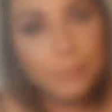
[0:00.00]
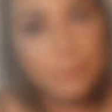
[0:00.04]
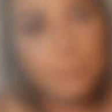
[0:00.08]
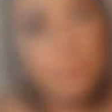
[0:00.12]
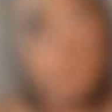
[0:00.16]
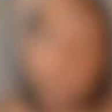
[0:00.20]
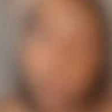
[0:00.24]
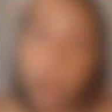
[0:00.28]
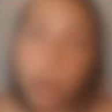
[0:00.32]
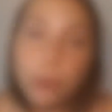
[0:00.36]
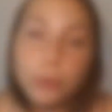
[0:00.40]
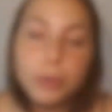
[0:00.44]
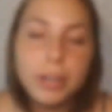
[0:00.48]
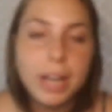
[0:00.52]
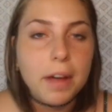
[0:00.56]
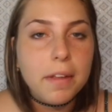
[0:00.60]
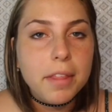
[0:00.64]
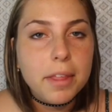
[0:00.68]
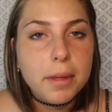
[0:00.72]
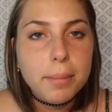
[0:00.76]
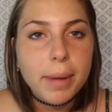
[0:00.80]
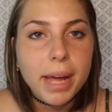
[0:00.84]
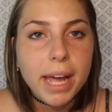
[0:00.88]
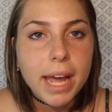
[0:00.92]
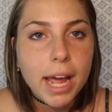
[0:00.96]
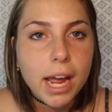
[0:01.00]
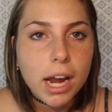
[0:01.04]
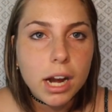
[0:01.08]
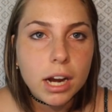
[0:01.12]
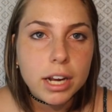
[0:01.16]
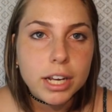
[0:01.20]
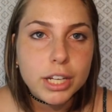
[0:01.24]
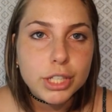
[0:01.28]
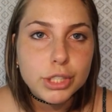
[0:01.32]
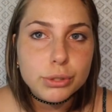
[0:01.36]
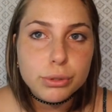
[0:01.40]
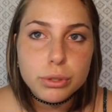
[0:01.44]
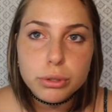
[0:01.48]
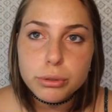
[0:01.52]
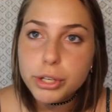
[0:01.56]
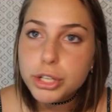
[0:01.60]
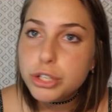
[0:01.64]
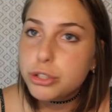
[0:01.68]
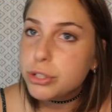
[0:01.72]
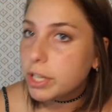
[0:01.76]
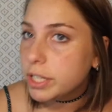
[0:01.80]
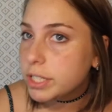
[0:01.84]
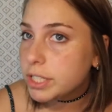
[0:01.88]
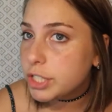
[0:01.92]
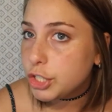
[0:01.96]
So now that my hair is slowly
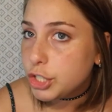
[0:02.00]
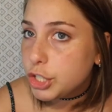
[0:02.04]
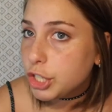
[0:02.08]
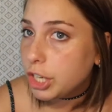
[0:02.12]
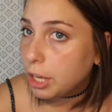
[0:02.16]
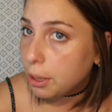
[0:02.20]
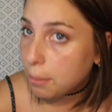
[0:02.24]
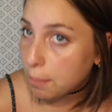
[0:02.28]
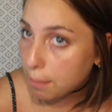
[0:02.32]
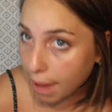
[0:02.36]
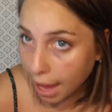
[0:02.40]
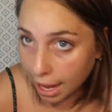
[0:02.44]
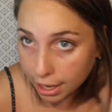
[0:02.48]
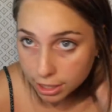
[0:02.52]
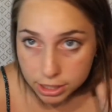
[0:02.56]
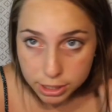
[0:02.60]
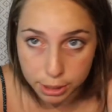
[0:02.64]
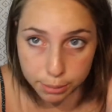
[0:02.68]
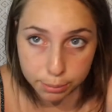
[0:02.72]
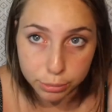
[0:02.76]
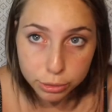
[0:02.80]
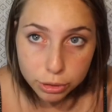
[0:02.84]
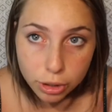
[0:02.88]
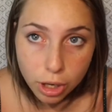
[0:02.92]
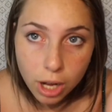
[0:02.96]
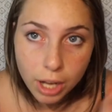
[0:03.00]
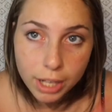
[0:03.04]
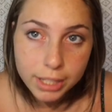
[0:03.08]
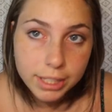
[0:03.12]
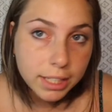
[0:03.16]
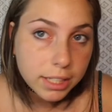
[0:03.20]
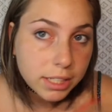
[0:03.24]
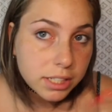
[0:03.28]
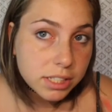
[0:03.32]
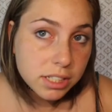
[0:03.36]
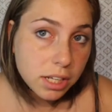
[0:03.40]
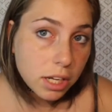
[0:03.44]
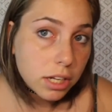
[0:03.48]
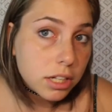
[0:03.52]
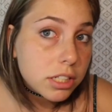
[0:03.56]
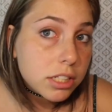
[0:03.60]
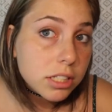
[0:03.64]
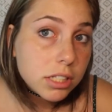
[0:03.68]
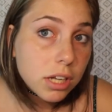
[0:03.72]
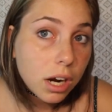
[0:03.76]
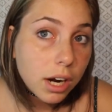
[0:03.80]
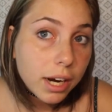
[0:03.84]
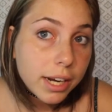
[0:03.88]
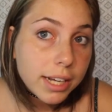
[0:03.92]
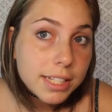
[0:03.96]
transitioning back to blonde and it's not
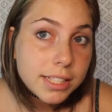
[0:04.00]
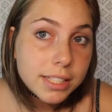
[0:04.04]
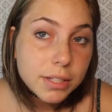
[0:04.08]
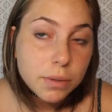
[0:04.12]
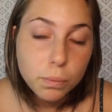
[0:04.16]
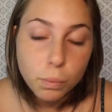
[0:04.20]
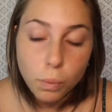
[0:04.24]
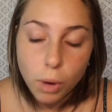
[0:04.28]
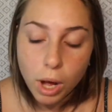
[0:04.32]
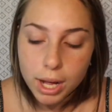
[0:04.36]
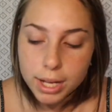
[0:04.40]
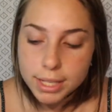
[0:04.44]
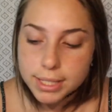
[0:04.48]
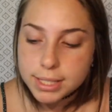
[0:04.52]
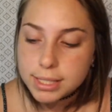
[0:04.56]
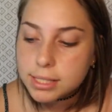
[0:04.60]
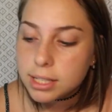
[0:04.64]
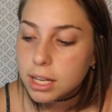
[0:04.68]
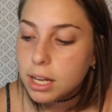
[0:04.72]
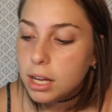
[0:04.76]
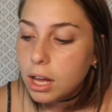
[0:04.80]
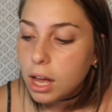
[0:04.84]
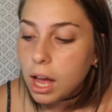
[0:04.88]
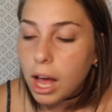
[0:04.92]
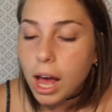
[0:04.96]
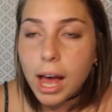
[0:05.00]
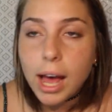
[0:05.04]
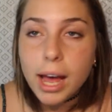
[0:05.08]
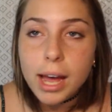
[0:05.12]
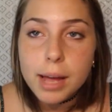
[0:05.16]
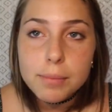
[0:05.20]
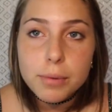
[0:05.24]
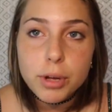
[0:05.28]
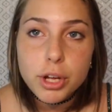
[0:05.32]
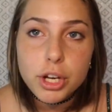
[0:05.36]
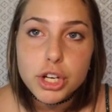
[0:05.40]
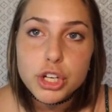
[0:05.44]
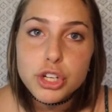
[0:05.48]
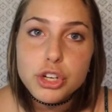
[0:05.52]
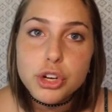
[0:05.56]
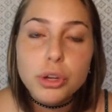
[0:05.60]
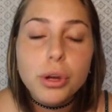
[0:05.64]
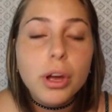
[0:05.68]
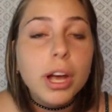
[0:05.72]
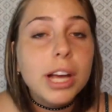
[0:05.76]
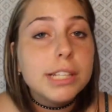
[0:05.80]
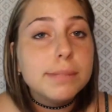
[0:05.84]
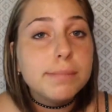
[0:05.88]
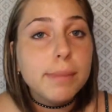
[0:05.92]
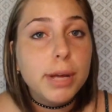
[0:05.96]
as dark as it was, I'm going to show
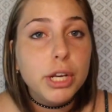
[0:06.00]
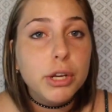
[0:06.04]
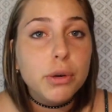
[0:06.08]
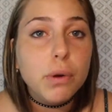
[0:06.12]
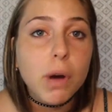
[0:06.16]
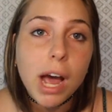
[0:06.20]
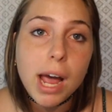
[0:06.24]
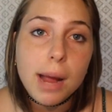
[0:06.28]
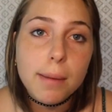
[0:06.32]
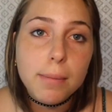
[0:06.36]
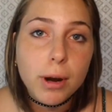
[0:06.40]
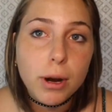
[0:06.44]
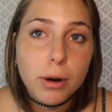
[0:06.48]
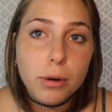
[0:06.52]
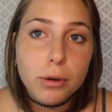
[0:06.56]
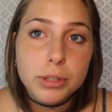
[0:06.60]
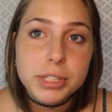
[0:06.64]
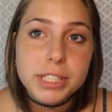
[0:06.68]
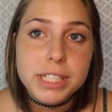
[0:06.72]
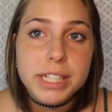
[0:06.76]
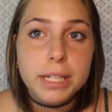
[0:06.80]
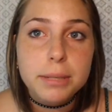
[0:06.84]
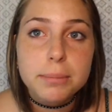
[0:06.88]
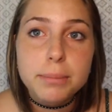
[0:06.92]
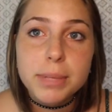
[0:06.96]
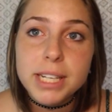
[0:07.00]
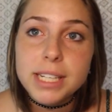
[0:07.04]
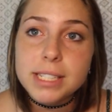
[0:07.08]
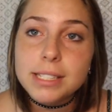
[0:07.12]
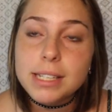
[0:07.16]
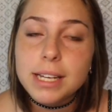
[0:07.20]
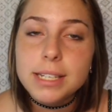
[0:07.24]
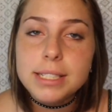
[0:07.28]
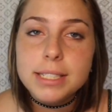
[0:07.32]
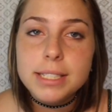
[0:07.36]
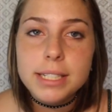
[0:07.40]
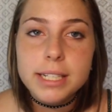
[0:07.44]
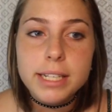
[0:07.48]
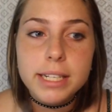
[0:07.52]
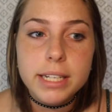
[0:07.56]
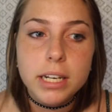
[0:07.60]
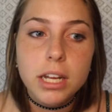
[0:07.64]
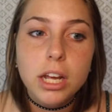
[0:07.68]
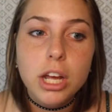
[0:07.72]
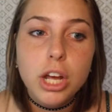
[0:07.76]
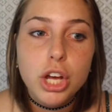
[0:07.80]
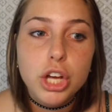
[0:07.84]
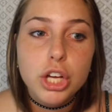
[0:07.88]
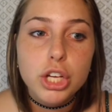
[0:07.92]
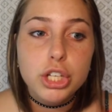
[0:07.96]
you guys my new eyebrow routine because I
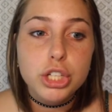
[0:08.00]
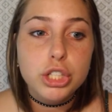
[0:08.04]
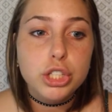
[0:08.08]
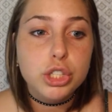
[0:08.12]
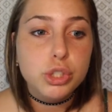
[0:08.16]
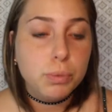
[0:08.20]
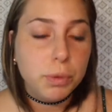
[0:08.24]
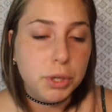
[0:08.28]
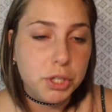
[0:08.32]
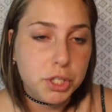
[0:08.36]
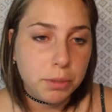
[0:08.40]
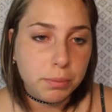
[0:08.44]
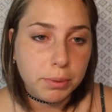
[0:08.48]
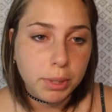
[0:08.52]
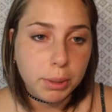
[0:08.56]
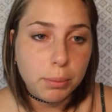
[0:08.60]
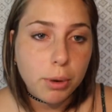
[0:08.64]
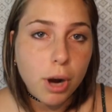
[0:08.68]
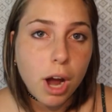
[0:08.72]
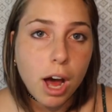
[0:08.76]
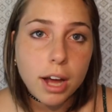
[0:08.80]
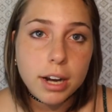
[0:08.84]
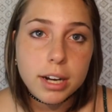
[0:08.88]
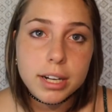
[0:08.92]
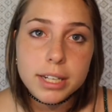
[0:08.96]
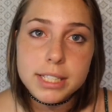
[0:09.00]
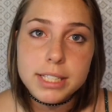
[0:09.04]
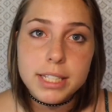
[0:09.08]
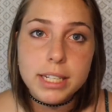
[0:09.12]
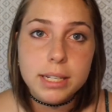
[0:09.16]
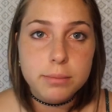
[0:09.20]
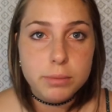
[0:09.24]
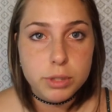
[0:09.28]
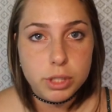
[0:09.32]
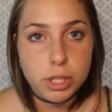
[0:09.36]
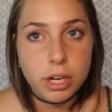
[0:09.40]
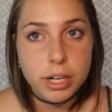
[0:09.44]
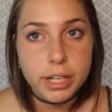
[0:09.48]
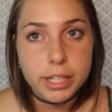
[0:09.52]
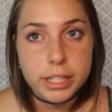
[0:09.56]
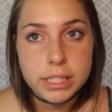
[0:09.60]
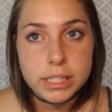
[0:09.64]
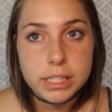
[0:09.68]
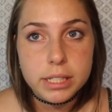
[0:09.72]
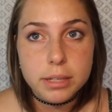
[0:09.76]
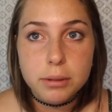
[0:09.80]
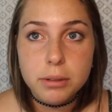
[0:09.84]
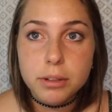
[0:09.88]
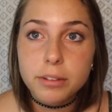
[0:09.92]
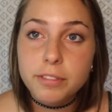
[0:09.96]
did switch up the products and I'm starting
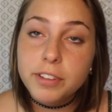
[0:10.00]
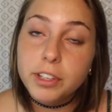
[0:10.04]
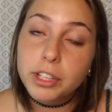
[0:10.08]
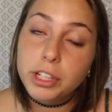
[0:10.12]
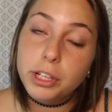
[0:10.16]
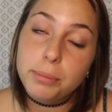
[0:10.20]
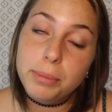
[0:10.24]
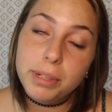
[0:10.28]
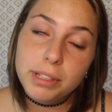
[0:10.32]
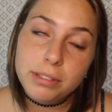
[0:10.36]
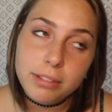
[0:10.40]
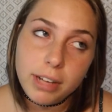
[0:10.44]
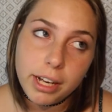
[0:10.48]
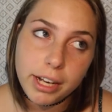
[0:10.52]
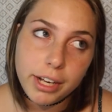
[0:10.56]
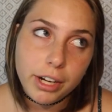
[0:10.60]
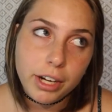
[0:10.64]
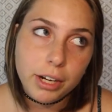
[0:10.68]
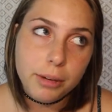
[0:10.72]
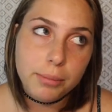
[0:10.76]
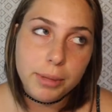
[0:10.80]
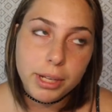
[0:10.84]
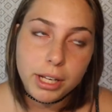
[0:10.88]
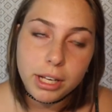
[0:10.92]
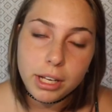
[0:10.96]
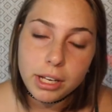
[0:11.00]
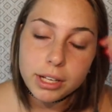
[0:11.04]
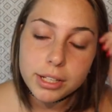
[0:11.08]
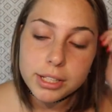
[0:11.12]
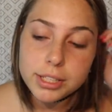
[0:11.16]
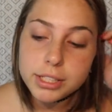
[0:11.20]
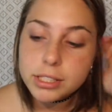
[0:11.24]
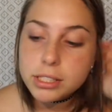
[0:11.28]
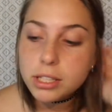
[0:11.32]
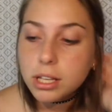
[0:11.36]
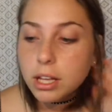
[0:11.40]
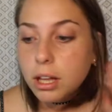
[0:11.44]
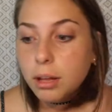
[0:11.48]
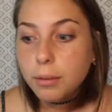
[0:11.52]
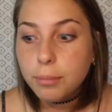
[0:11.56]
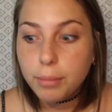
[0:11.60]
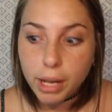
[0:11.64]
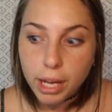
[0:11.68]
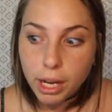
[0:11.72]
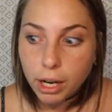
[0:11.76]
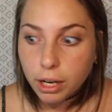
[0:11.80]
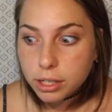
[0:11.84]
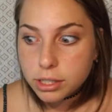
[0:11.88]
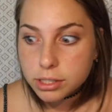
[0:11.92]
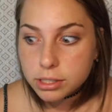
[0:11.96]
to fill them in lighter because my
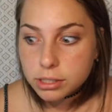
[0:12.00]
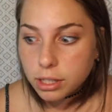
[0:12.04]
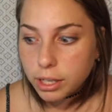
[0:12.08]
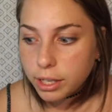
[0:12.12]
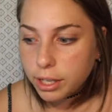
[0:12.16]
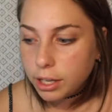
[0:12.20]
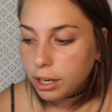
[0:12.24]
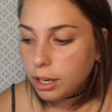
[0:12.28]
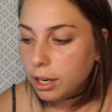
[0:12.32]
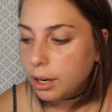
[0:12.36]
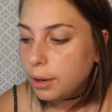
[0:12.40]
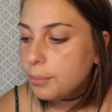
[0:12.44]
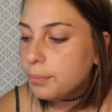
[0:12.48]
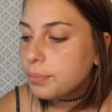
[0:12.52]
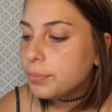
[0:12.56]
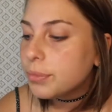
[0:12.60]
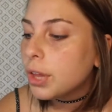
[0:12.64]
hair is lighter.